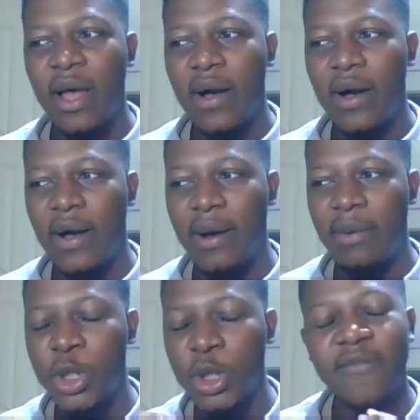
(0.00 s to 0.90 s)

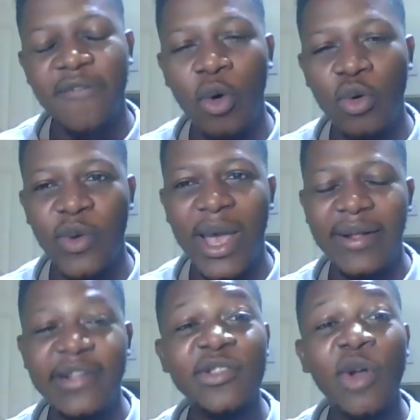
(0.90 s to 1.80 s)
shortfalls where
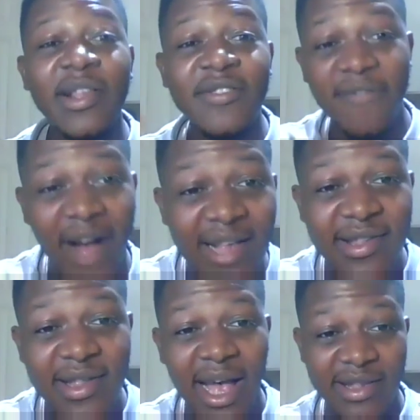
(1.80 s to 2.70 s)
it's not as fast
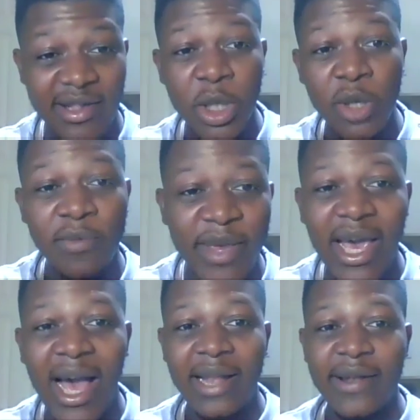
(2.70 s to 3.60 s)
as it should be,
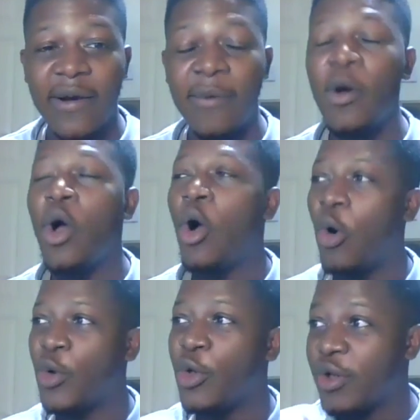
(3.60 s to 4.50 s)
and
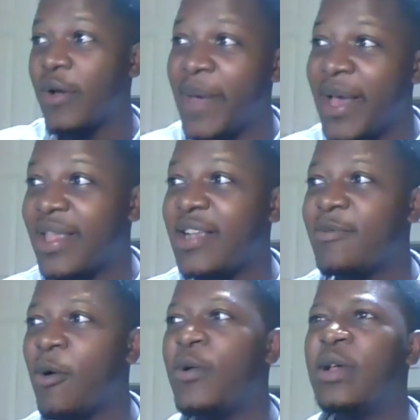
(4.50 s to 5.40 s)
although you can make things,
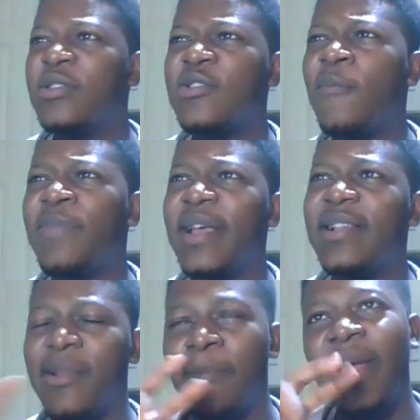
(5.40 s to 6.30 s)
but some
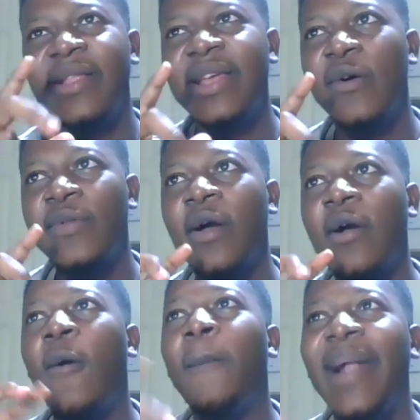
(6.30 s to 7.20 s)
things, depending on the
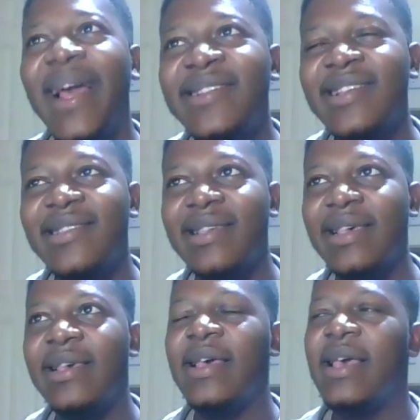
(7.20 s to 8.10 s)

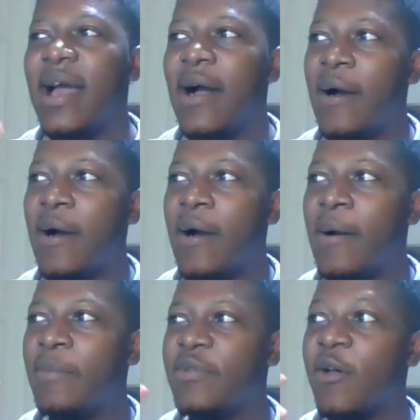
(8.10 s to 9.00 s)
complexity,
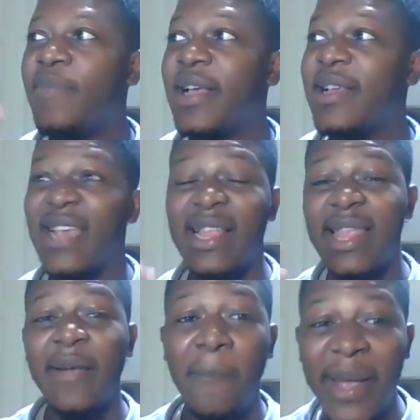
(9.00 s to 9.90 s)
some things can
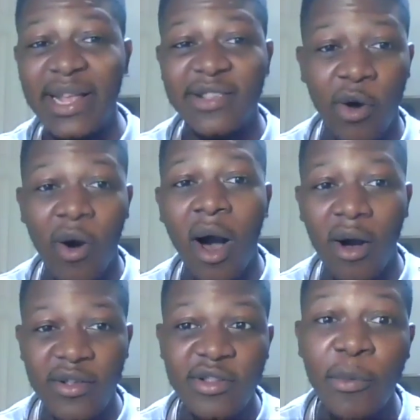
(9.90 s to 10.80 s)
take minutes or
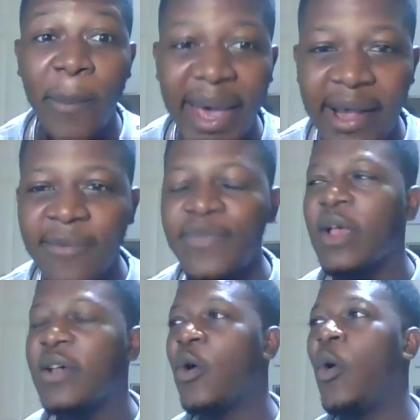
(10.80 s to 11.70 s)
hours to make.
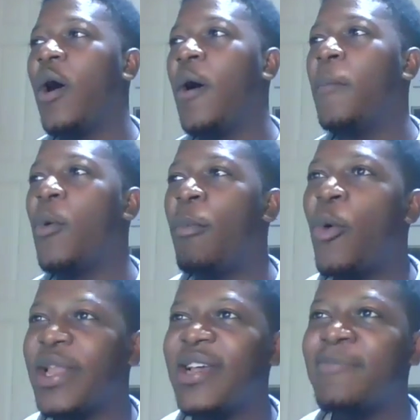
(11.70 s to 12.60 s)
So, but
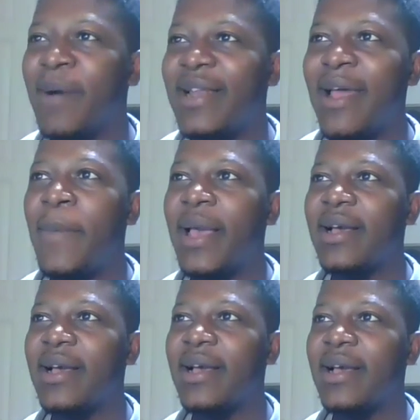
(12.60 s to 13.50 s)
with this pandemic,
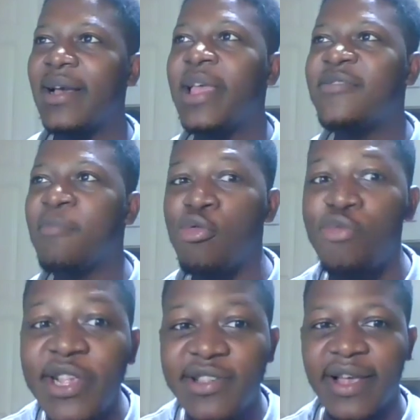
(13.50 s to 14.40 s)
there's more
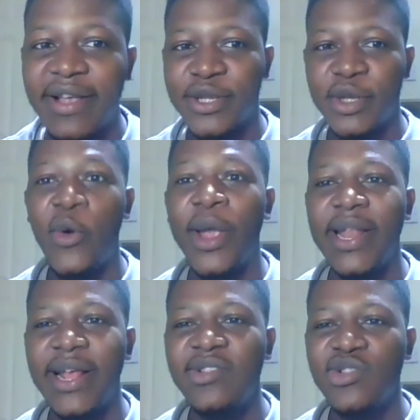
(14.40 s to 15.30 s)
research
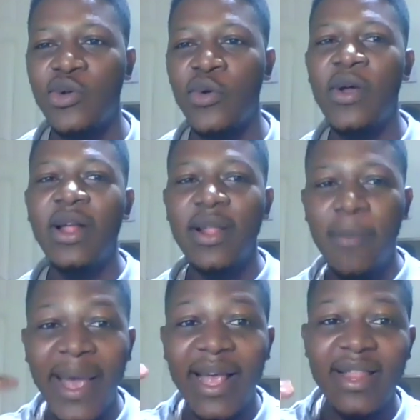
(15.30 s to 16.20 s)
going into
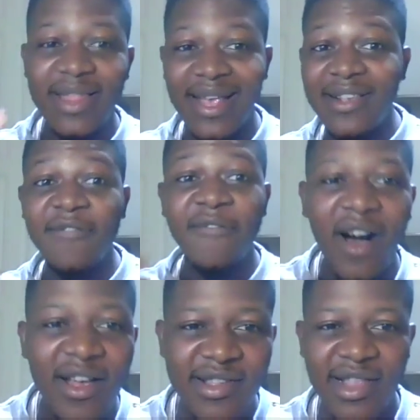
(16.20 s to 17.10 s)
making things
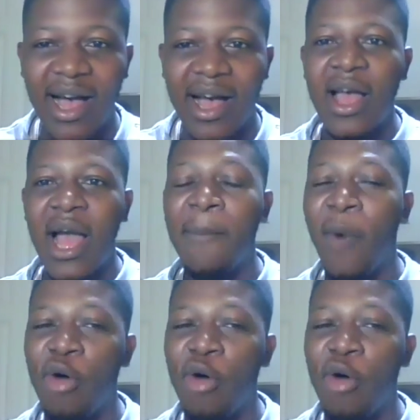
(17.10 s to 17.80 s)
faster and more